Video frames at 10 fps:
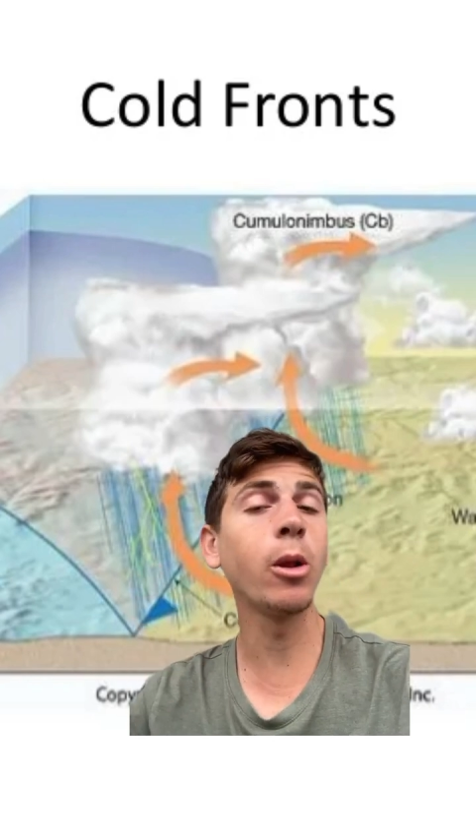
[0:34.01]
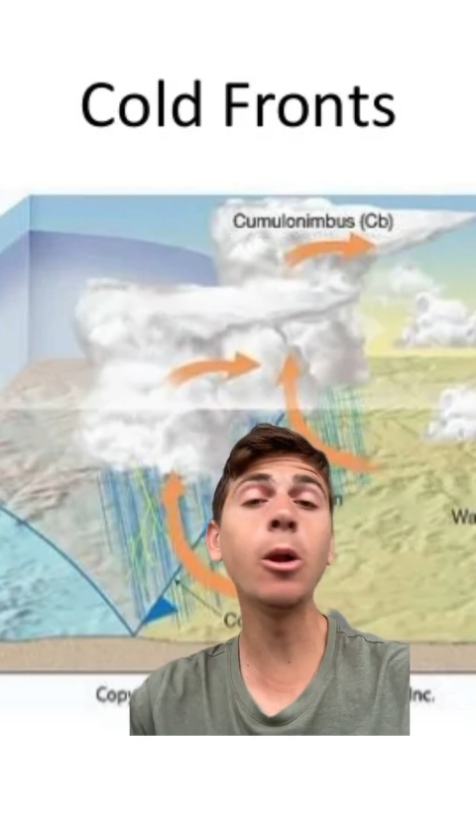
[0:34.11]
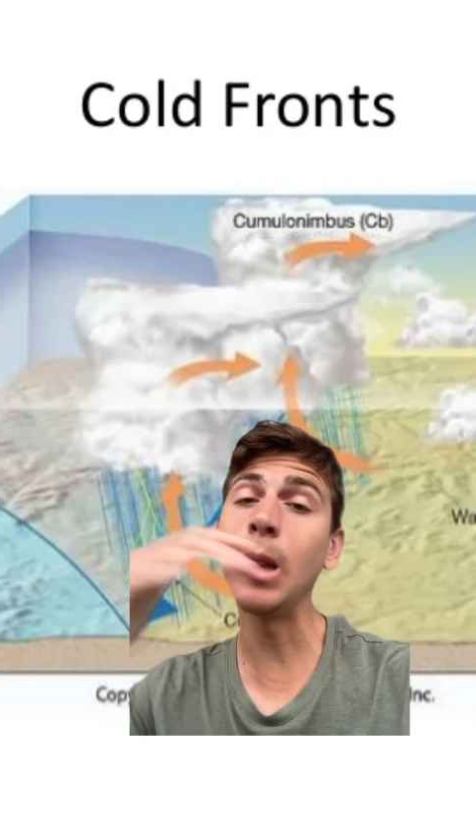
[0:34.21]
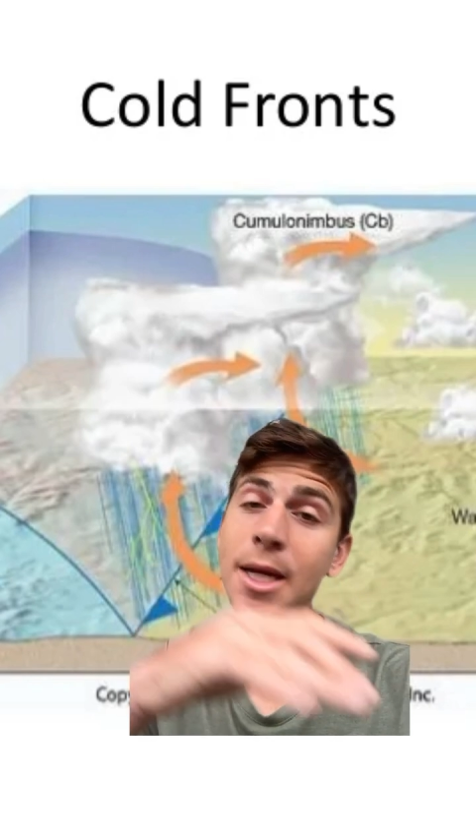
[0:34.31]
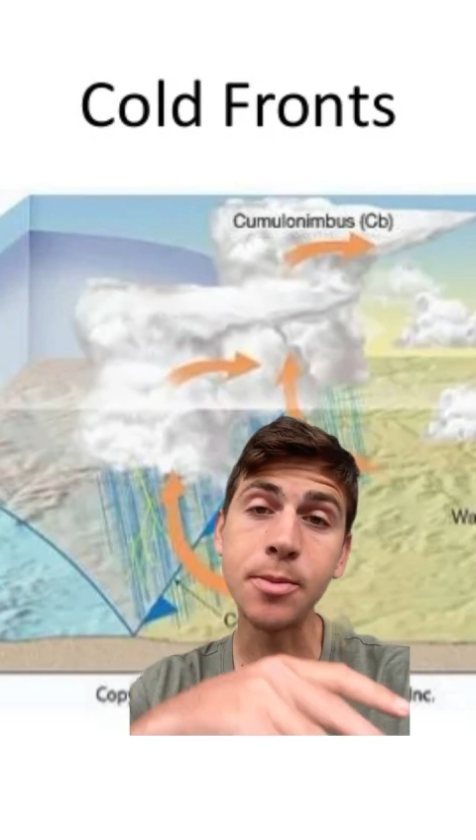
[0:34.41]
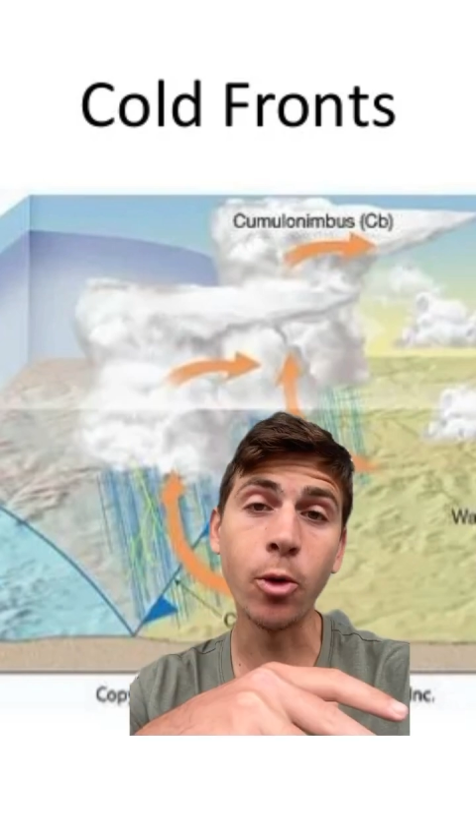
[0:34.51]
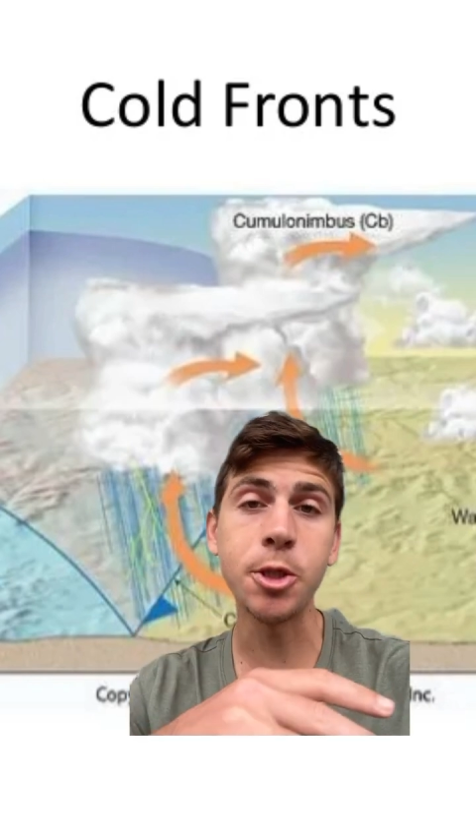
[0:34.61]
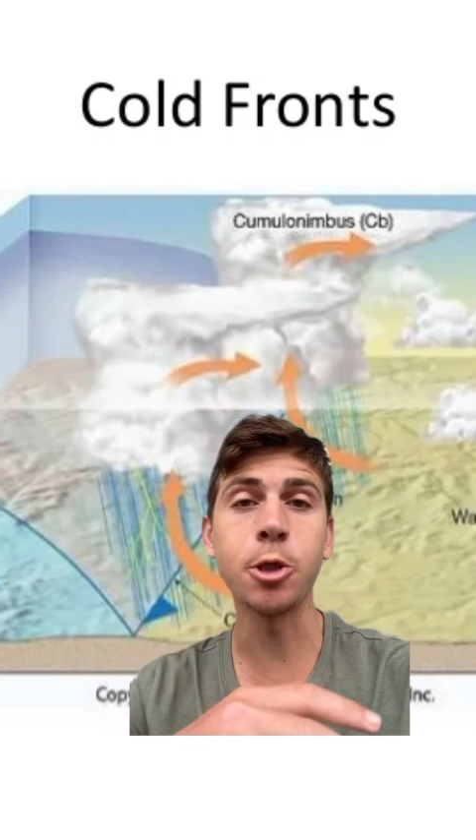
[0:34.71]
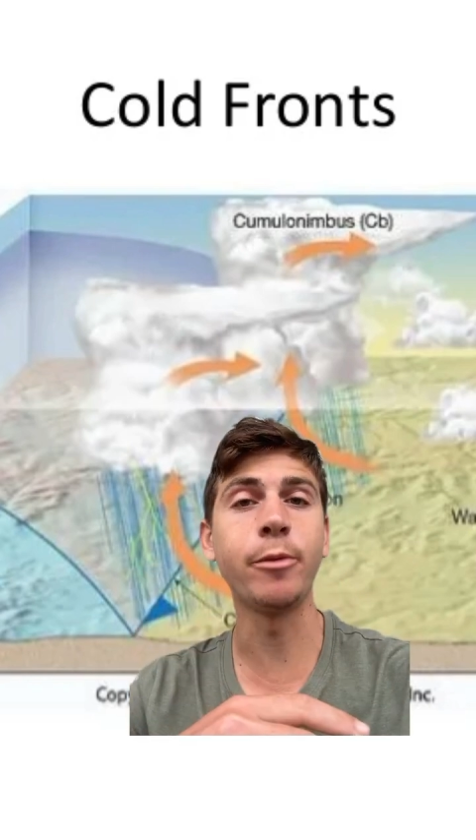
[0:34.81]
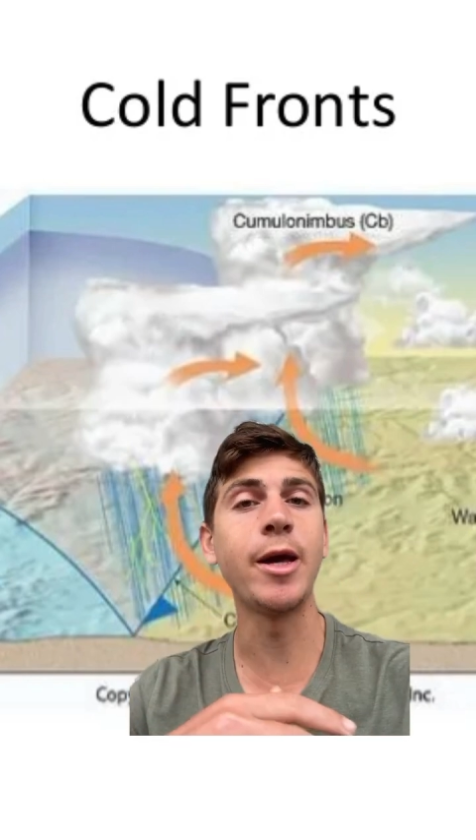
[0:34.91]
little less
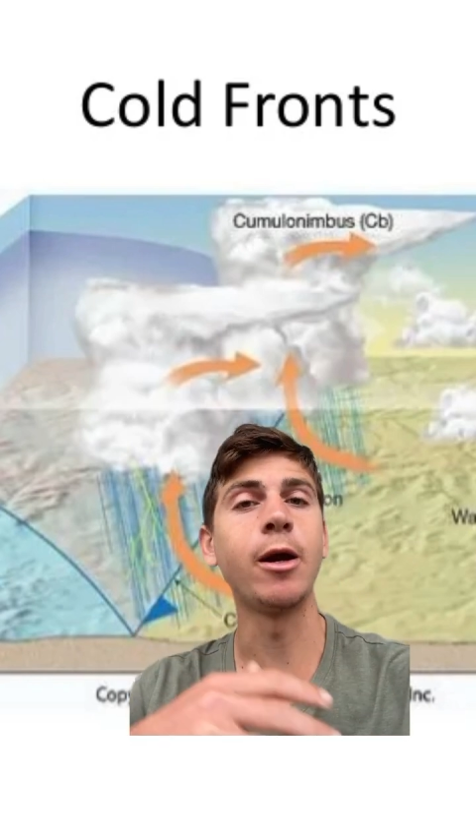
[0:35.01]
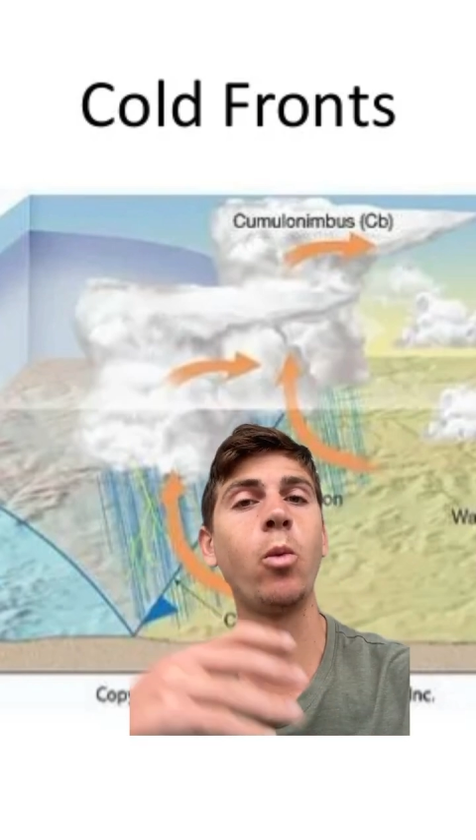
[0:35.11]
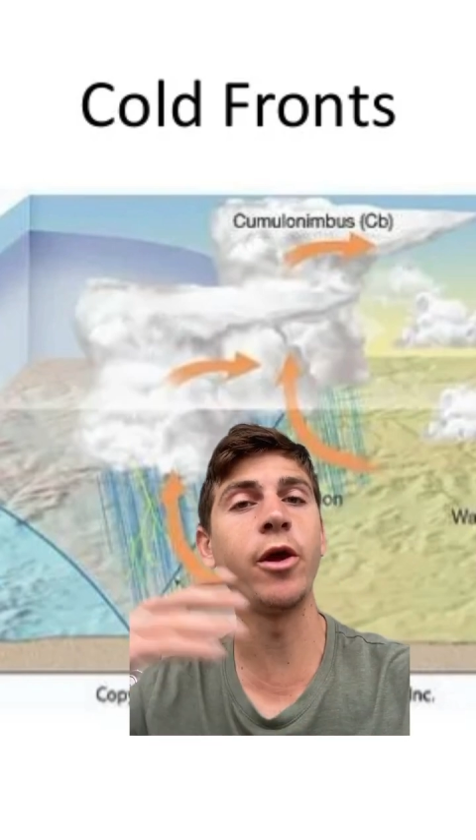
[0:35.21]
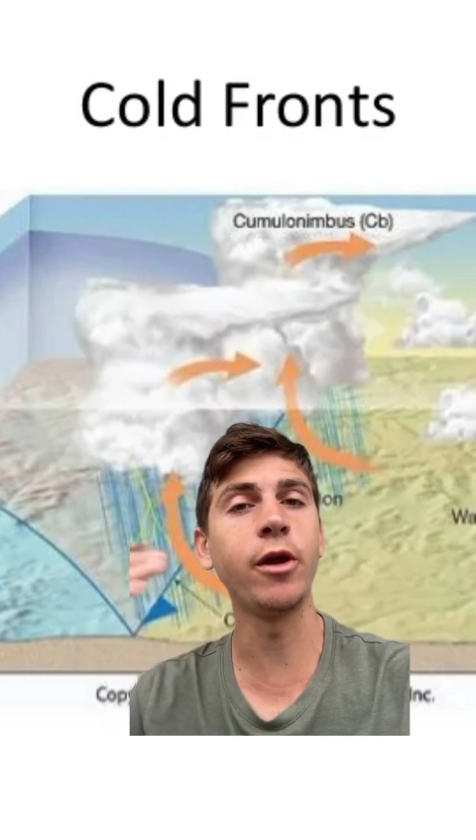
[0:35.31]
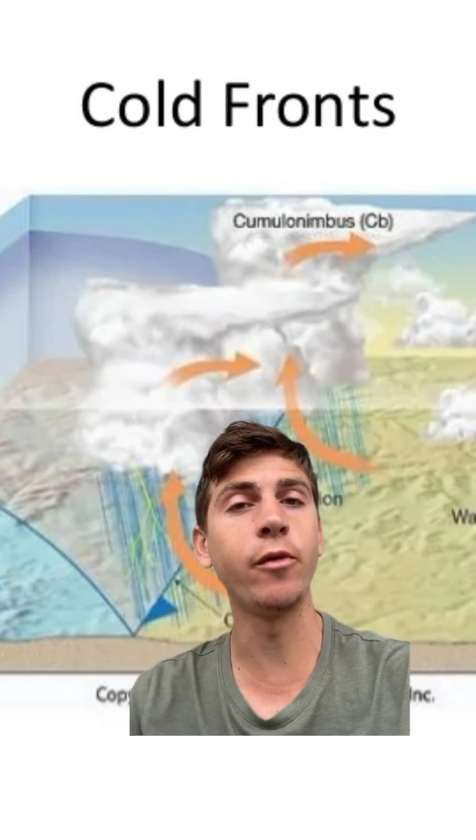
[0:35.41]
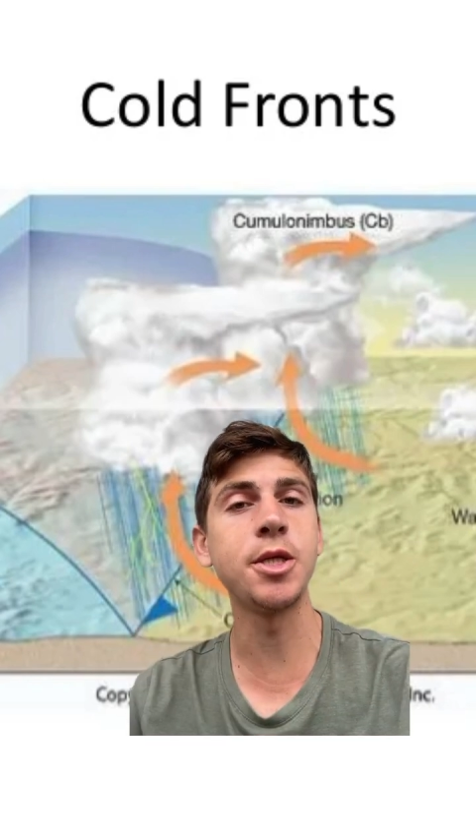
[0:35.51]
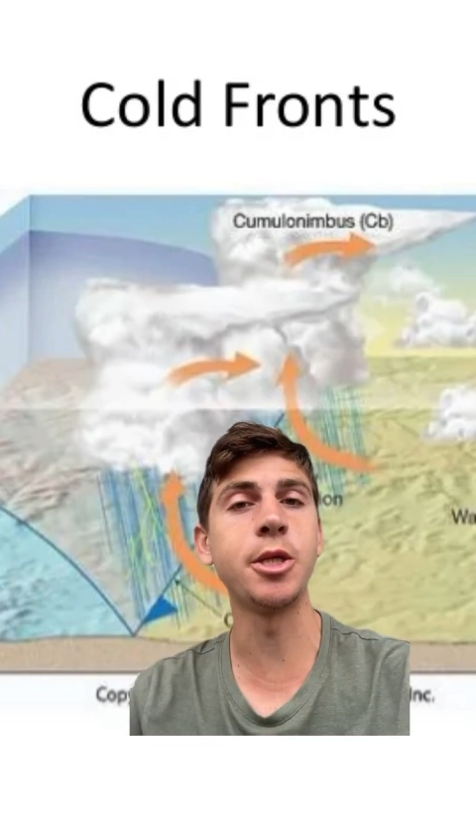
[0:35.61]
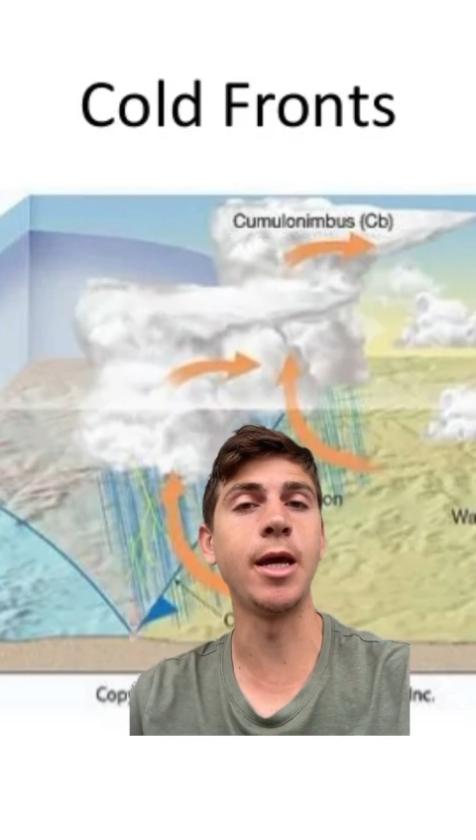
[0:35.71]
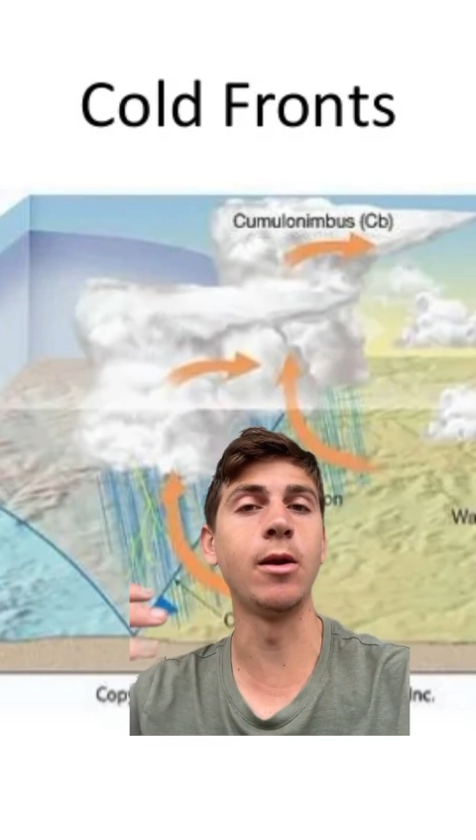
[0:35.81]
moisture depending on where they originate,